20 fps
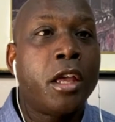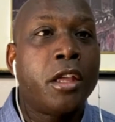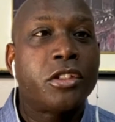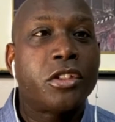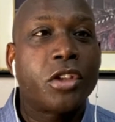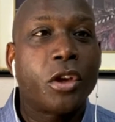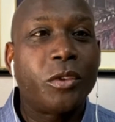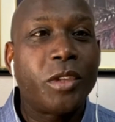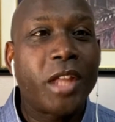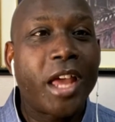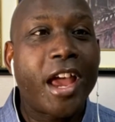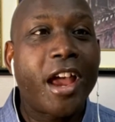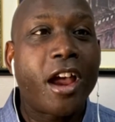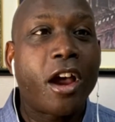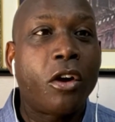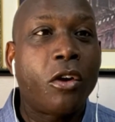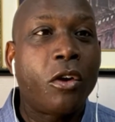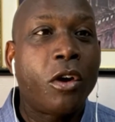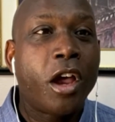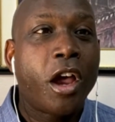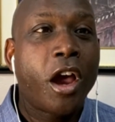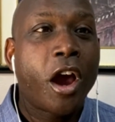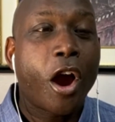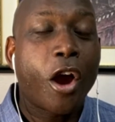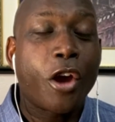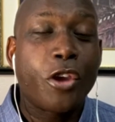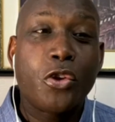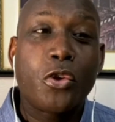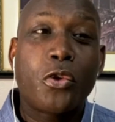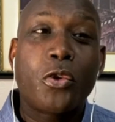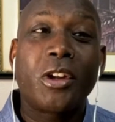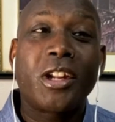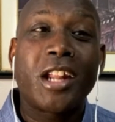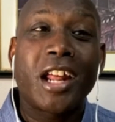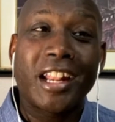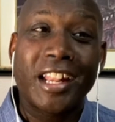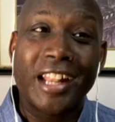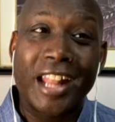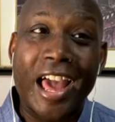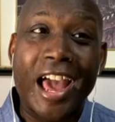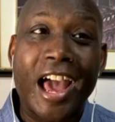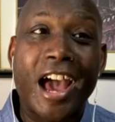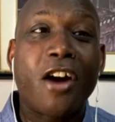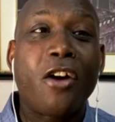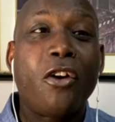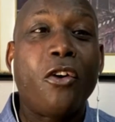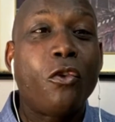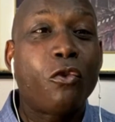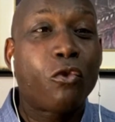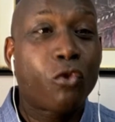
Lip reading: So now, are you going to allow